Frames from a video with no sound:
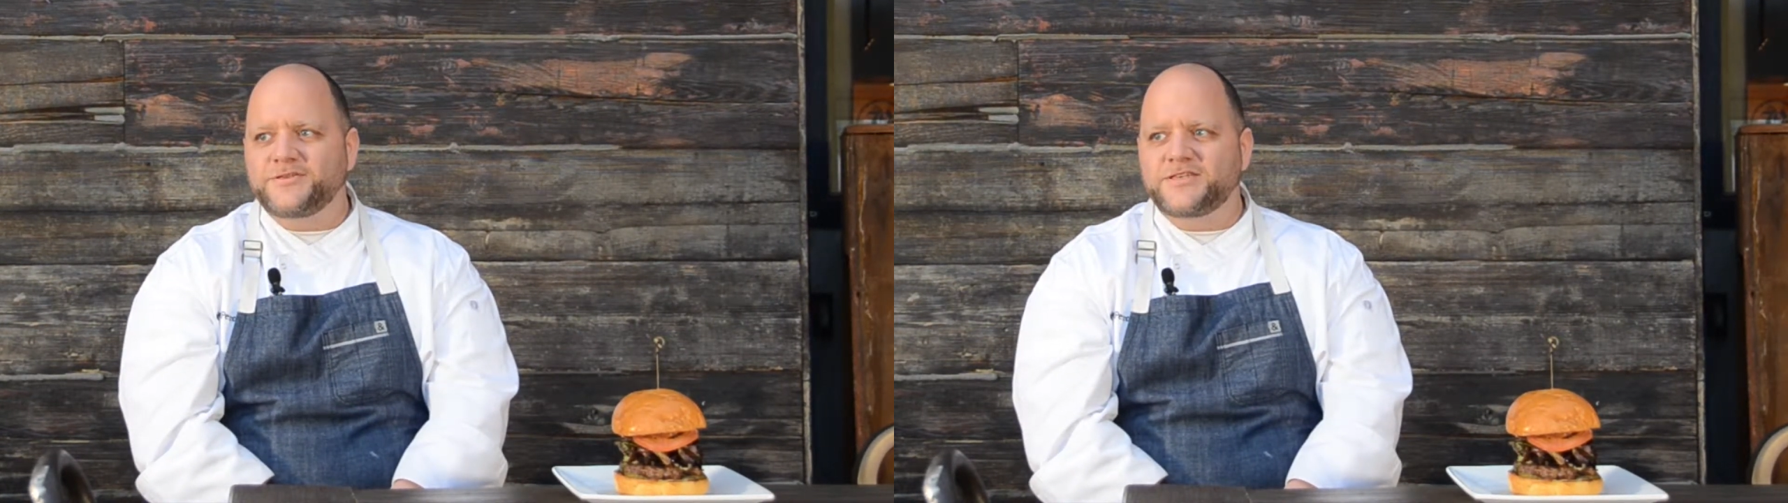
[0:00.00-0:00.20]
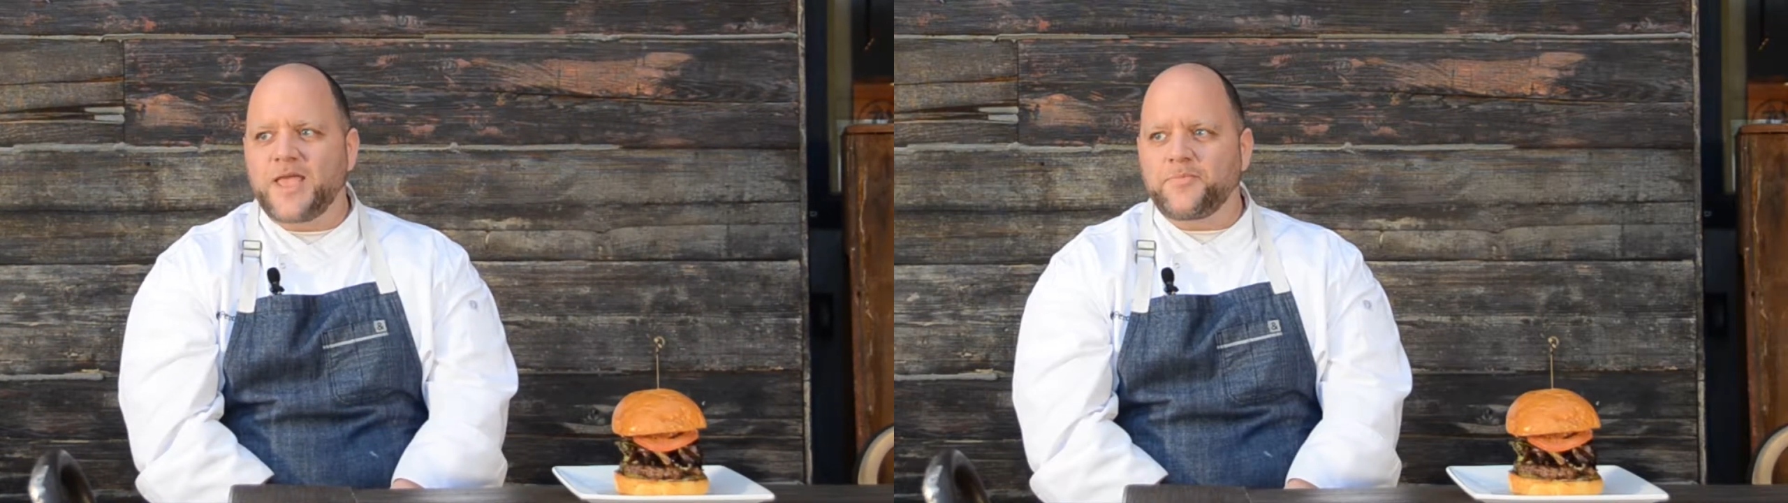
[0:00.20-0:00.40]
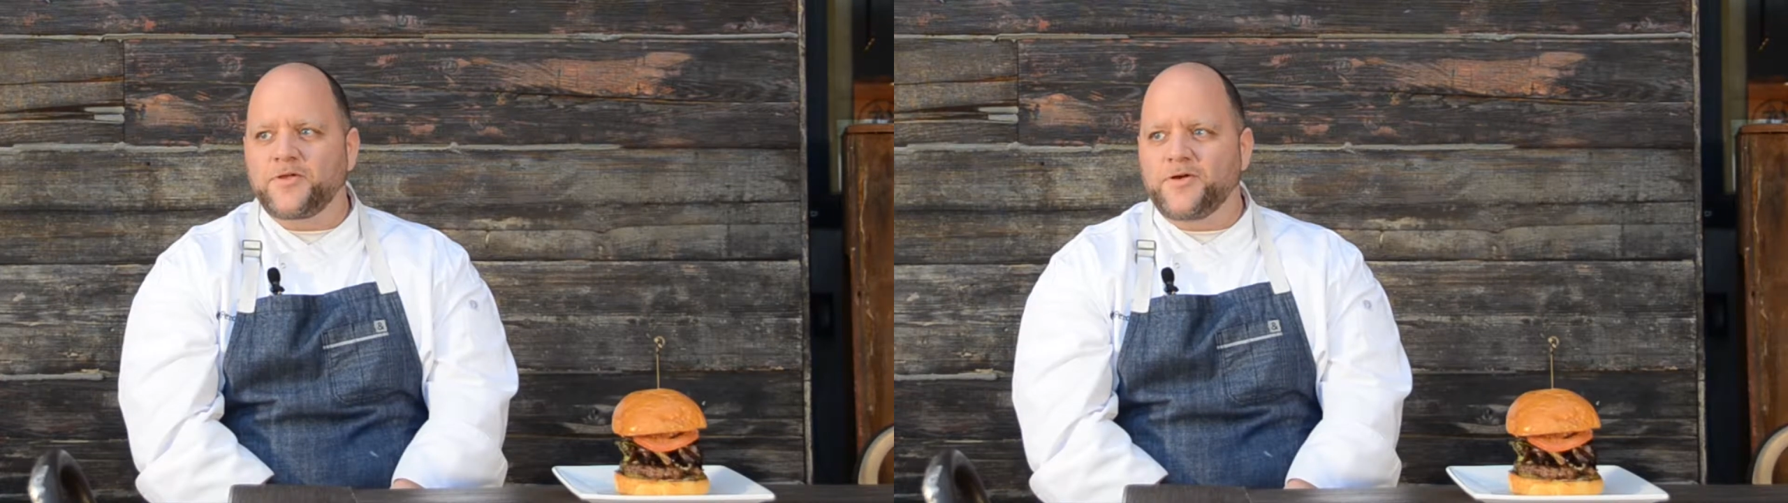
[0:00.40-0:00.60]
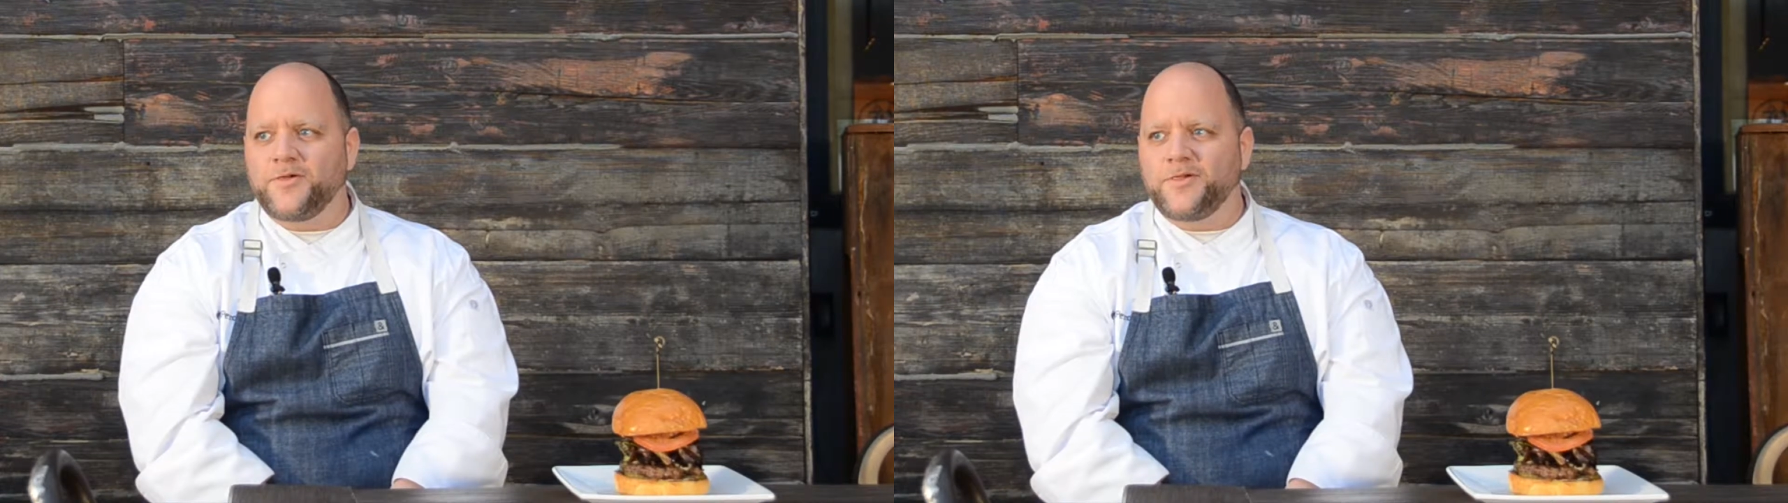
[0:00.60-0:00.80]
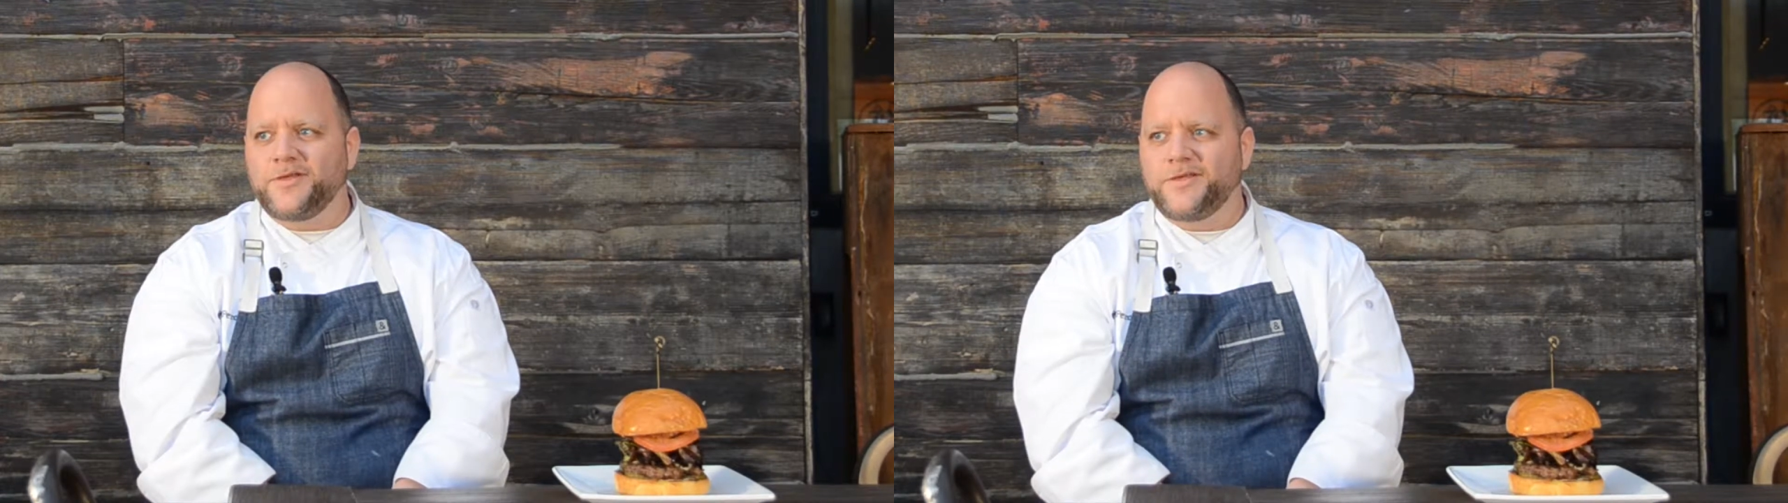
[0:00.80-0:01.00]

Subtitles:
skeptical,